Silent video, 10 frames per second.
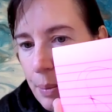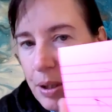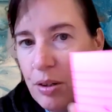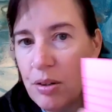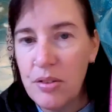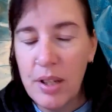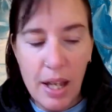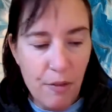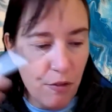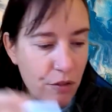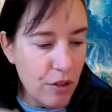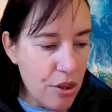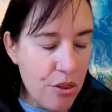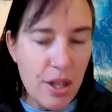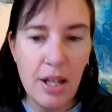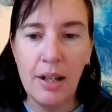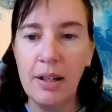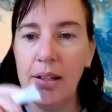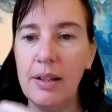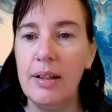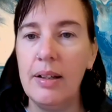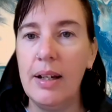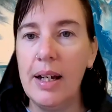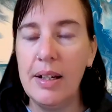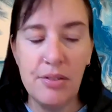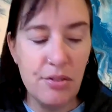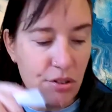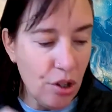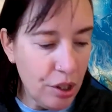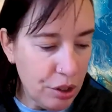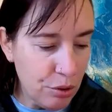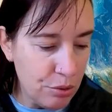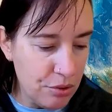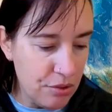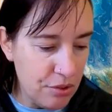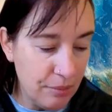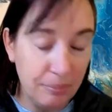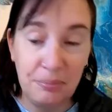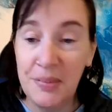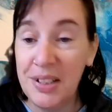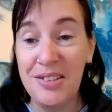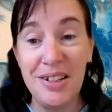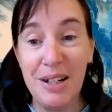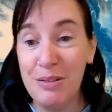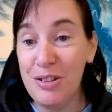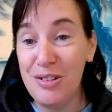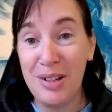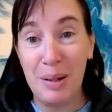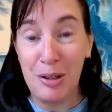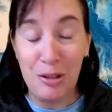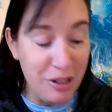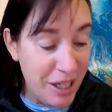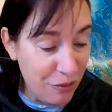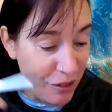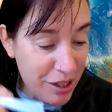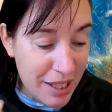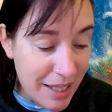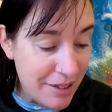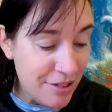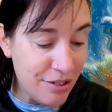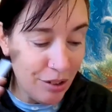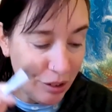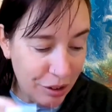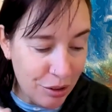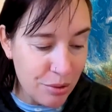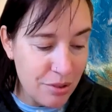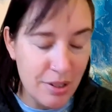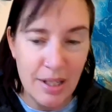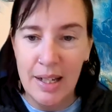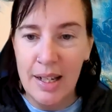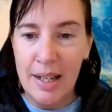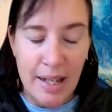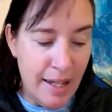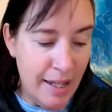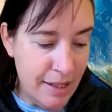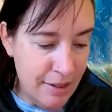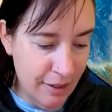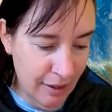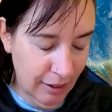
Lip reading: because everything has cycles. See how it's just coming through? Everything has cycles. And